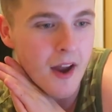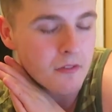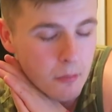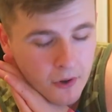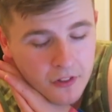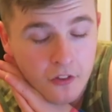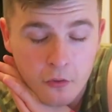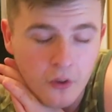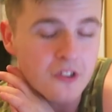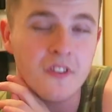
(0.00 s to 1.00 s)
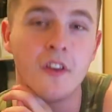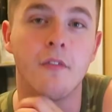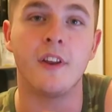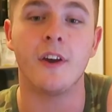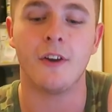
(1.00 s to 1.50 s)
everybody that's watching this
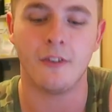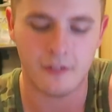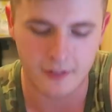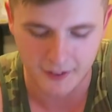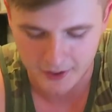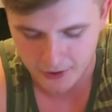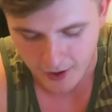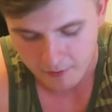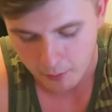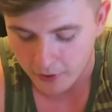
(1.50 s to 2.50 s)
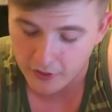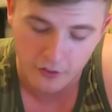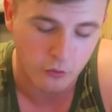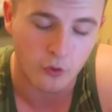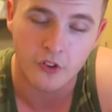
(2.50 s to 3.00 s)
video. Thank you everybody
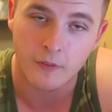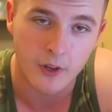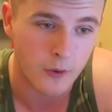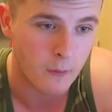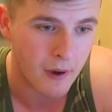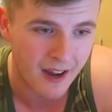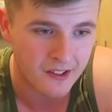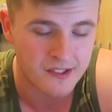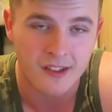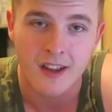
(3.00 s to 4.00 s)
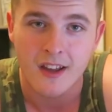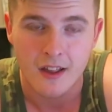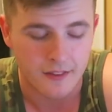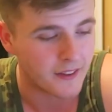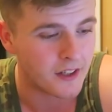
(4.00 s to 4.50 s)
that's watched the video in the past.
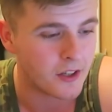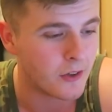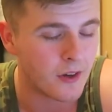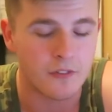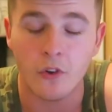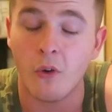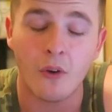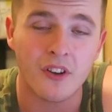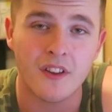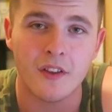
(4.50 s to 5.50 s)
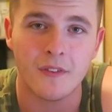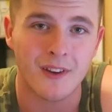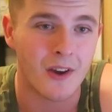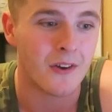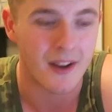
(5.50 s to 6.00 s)
Thank you if you are watching this
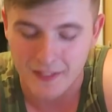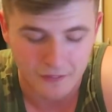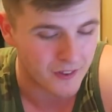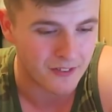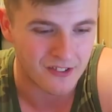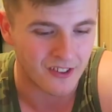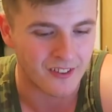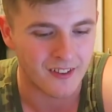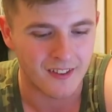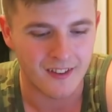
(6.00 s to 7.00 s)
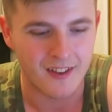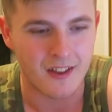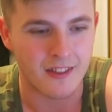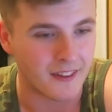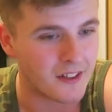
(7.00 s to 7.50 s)
video in the future.
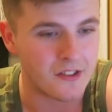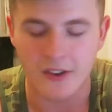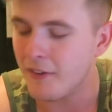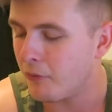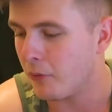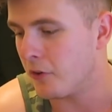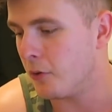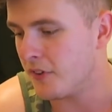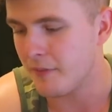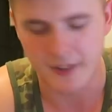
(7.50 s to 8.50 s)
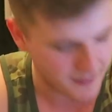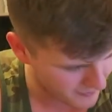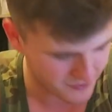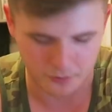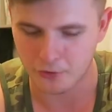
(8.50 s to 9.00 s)
Thank you to everyone who has ever hit
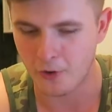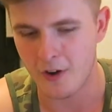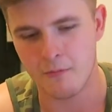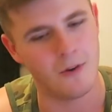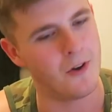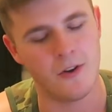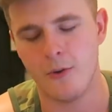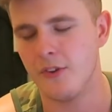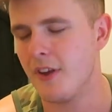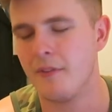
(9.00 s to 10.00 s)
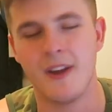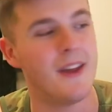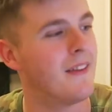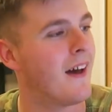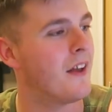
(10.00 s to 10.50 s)
that subscribe button, who has ever
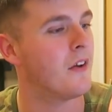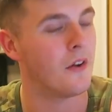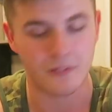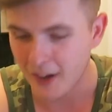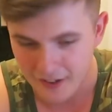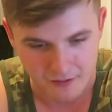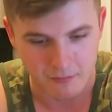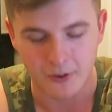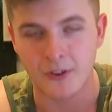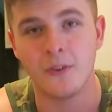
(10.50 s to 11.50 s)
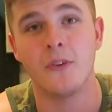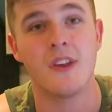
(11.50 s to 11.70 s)
hit that notification button, who